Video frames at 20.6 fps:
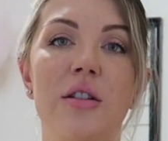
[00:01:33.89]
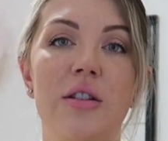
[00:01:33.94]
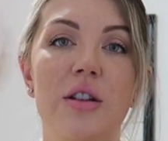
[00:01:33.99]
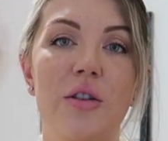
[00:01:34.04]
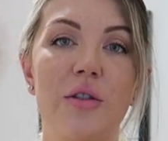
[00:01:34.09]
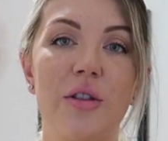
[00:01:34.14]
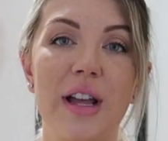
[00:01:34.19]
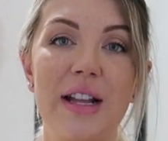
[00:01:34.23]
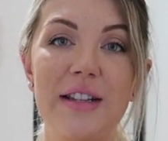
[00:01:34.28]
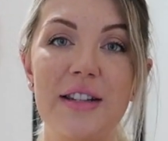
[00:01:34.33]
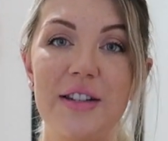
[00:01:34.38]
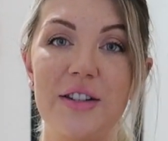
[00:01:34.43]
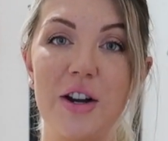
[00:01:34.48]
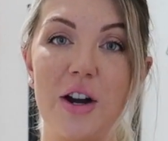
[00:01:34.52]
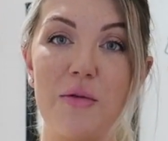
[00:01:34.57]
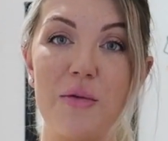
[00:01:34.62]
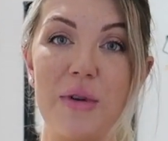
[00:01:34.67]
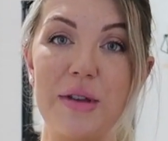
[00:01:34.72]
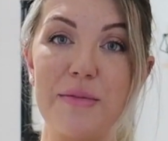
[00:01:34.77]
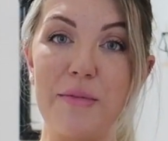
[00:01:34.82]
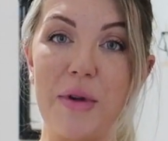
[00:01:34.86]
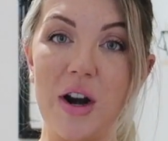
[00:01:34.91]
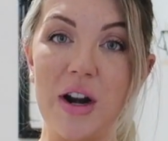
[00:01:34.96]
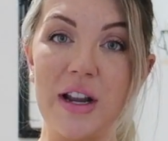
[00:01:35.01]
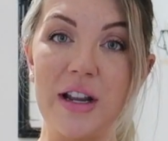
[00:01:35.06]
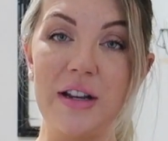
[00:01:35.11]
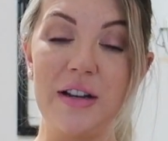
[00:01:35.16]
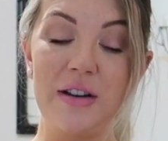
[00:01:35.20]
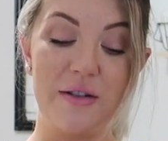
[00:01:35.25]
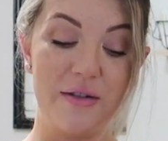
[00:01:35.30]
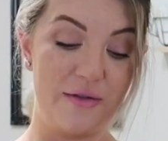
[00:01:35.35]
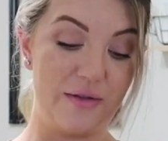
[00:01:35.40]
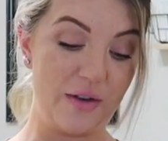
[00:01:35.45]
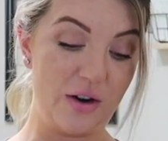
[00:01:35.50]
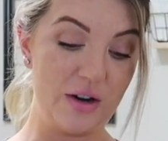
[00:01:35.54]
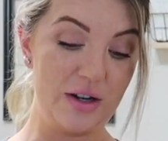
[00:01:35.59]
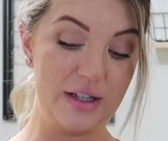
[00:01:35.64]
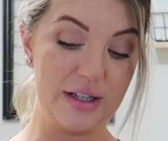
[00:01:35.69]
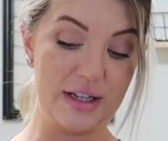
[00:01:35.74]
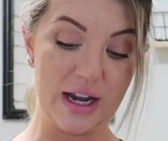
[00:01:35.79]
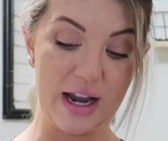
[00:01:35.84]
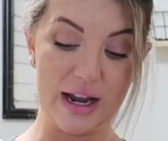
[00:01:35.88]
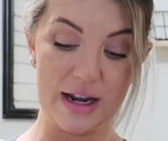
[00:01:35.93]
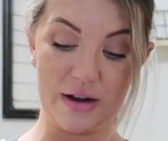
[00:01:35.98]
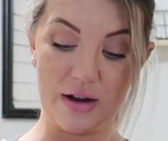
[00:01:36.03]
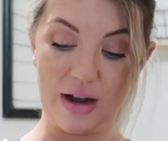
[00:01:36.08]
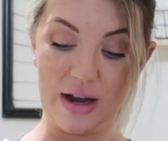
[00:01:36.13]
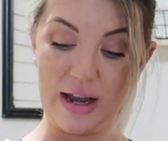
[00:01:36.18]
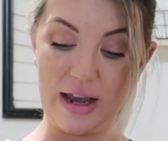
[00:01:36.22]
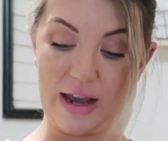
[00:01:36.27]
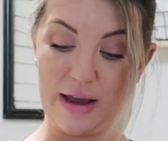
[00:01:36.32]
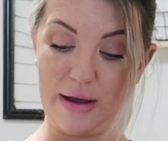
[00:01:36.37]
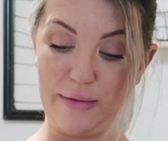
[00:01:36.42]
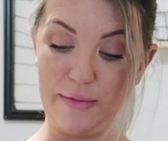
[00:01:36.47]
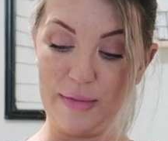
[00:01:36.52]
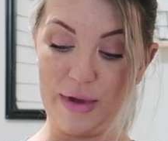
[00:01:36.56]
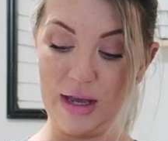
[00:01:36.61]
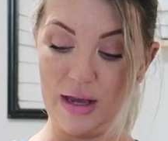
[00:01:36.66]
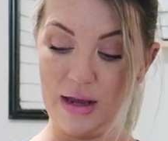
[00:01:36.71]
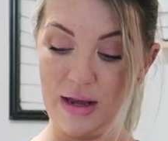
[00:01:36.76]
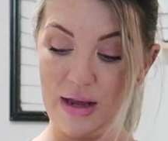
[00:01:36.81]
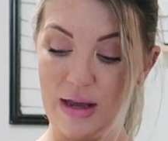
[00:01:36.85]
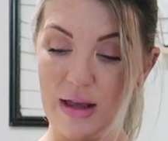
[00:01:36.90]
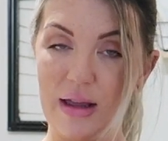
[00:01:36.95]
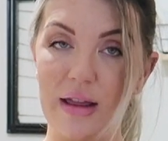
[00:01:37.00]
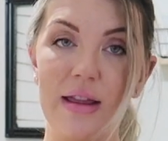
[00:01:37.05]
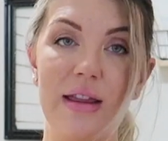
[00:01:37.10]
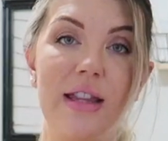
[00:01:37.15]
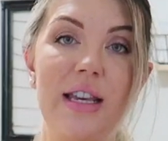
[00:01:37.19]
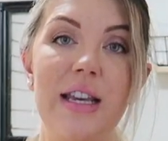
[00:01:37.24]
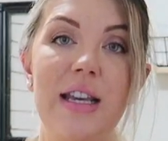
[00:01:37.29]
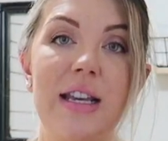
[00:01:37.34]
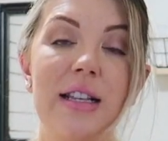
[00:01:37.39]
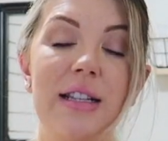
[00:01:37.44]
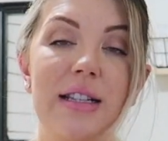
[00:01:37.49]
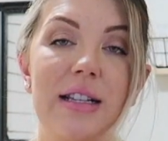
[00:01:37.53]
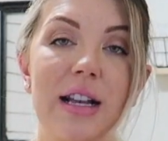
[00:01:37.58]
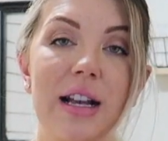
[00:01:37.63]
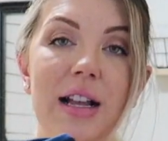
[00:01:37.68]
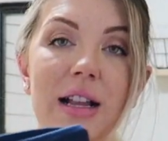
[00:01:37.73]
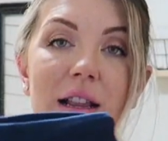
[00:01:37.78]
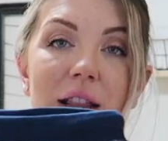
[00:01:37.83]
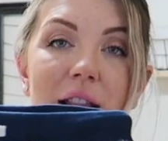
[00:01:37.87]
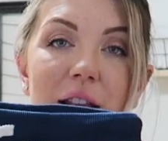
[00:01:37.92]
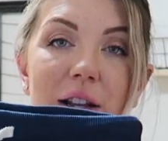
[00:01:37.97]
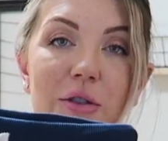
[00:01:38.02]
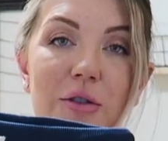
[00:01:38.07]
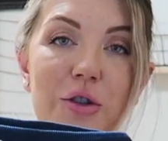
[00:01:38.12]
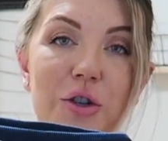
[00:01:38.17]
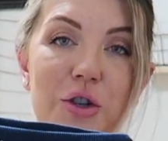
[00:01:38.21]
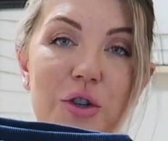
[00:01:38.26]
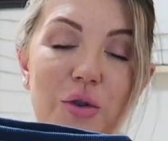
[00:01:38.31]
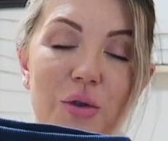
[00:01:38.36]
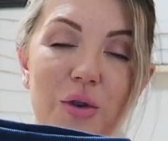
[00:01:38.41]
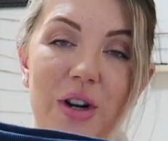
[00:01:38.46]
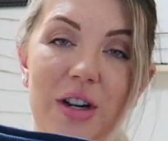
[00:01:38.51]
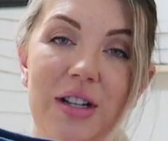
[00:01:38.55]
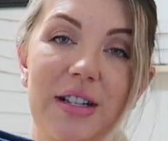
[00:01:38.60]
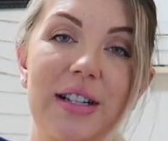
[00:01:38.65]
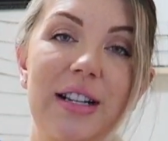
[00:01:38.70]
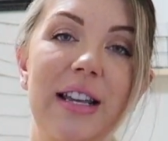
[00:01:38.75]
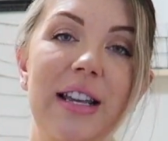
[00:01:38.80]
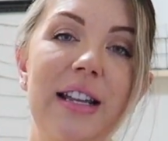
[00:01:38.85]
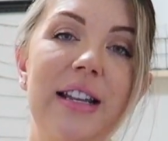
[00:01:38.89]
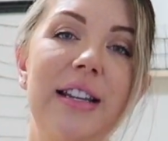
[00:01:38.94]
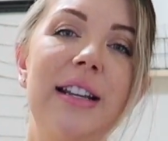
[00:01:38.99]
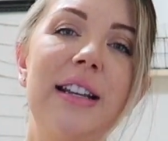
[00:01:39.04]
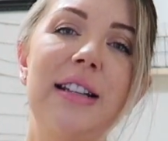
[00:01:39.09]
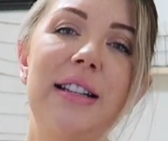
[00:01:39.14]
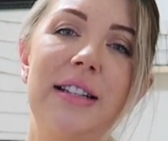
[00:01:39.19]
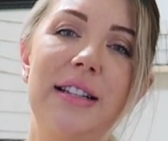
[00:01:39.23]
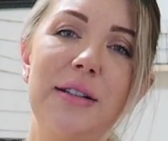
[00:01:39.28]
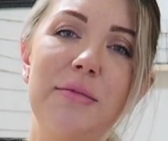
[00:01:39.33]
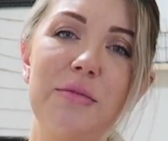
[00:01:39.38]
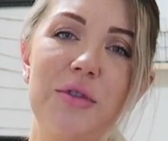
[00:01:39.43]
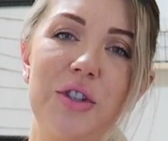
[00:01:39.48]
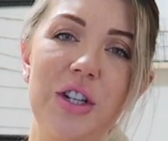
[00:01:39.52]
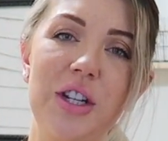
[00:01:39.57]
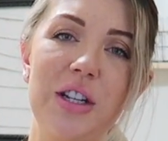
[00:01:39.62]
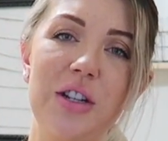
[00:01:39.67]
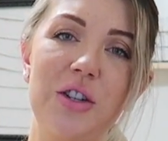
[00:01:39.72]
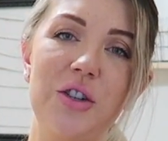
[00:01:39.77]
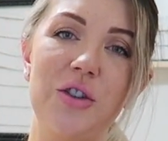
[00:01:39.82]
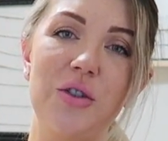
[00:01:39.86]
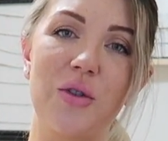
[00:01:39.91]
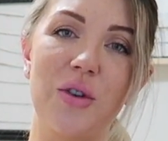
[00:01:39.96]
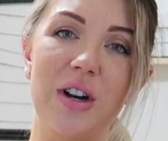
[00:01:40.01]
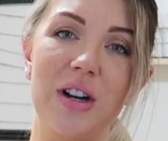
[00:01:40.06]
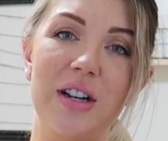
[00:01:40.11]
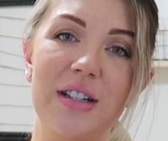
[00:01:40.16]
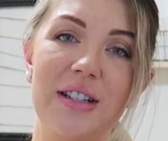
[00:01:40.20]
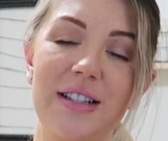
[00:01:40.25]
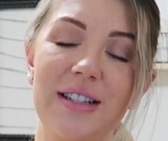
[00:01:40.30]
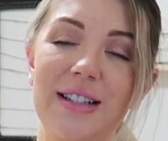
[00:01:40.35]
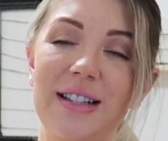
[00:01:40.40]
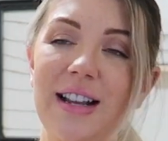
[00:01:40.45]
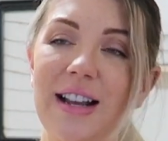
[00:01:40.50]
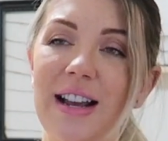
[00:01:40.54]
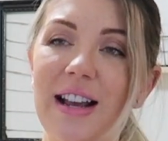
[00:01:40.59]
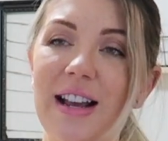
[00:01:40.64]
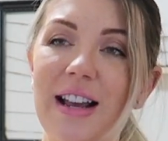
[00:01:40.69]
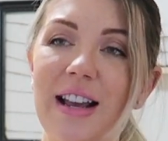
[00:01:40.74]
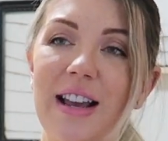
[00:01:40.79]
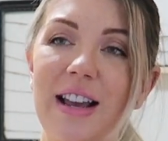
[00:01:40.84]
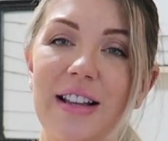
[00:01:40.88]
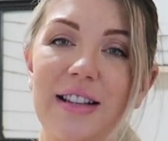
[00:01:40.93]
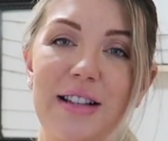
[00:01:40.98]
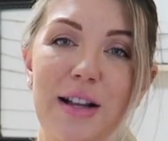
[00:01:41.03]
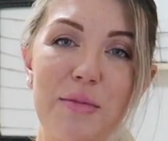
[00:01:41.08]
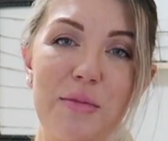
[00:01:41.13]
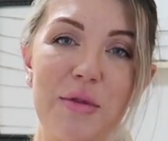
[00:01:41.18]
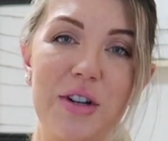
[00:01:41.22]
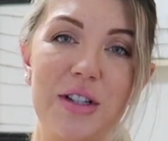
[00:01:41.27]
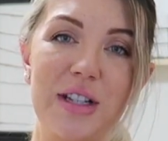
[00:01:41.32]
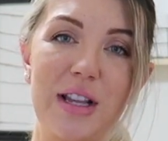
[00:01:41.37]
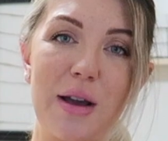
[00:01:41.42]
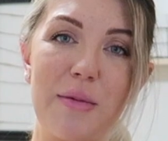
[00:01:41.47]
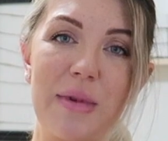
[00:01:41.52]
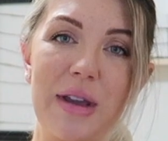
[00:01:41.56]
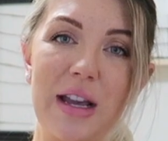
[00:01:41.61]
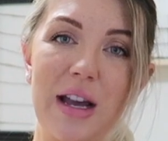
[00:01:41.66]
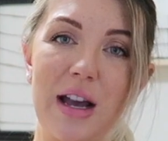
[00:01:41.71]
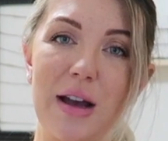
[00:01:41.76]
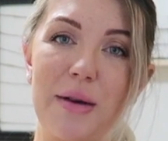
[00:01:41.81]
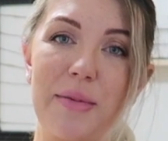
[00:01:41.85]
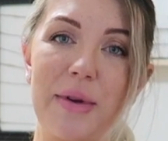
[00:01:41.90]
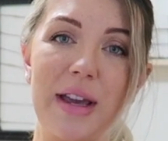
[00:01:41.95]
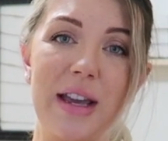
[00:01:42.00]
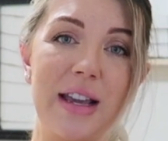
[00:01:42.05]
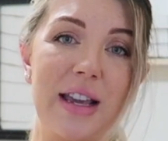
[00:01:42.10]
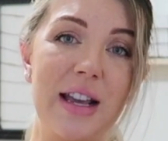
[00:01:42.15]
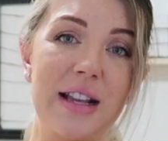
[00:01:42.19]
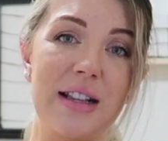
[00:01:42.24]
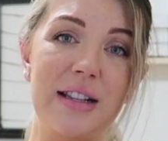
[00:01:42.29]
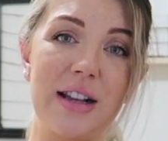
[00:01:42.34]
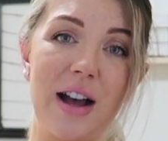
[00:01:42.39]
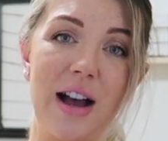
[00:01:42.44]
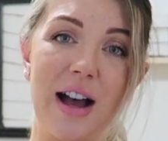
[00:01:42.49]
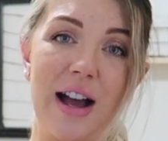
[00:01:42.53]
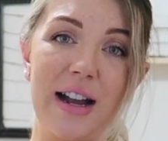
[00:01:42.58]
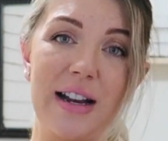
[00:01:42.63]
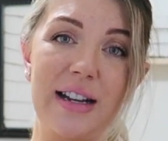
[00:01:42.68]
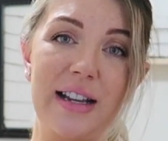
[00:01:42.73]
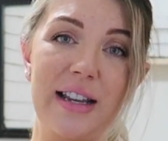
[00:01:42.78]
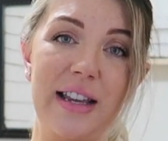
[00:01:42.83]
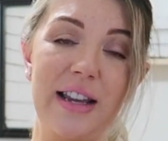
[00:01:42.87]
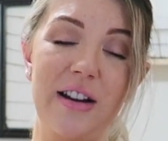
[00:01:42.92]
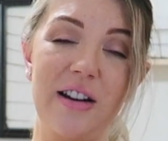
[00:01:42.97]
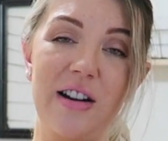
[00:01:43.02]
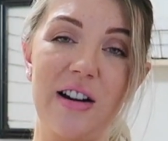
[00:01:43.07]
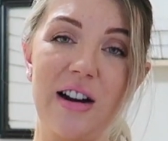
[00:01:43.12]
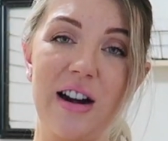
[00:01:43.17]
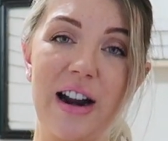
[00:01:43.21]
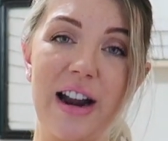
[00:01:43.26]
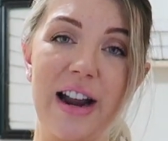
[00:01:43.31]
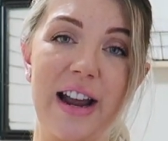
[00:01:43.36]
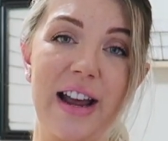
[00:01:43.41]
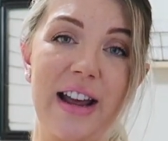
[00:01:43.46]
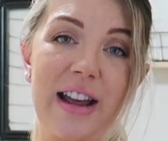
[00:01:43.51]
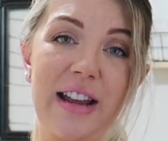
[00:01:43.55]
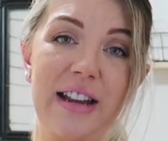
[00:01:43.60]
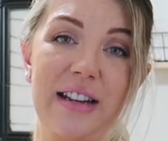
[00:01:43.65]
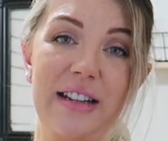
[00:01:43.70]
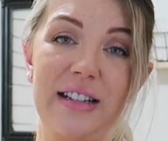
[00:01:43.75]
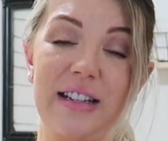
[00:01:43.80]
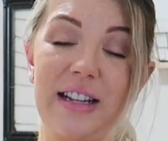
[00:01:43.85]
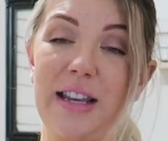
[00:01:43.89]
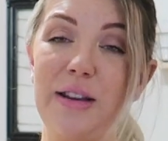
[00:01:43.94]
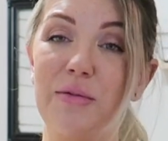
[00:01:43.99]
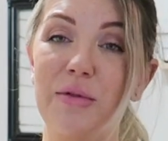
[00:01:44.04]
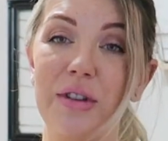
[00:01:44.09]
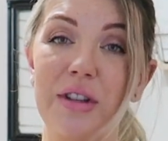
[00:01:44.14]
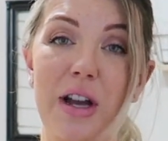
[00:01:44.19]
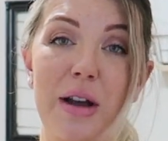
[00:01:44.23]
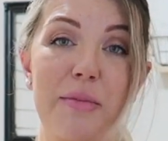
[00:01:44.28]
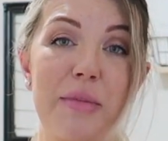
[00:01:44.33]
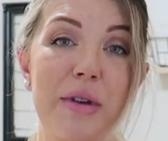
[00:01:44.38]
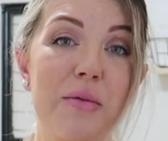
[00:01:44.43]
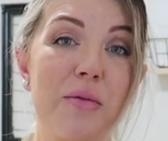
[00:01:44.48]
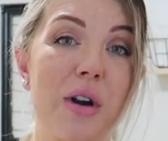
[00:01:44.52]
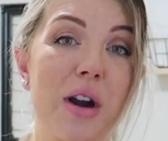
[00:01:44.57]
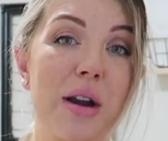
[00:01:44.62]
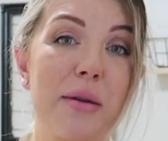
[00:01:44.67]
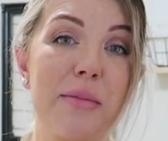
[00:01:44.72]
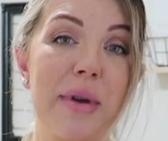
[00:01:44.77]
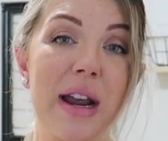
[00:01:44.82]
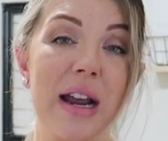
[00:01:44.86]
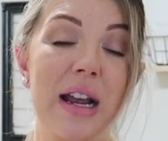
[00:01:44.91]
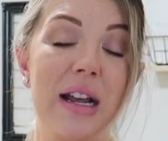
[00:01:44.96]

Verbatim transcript: So let's start with Martin. First, I got him these little shorts. He needs some jean shorts. Summer's coming up, it gets hot here, and he will not be wearing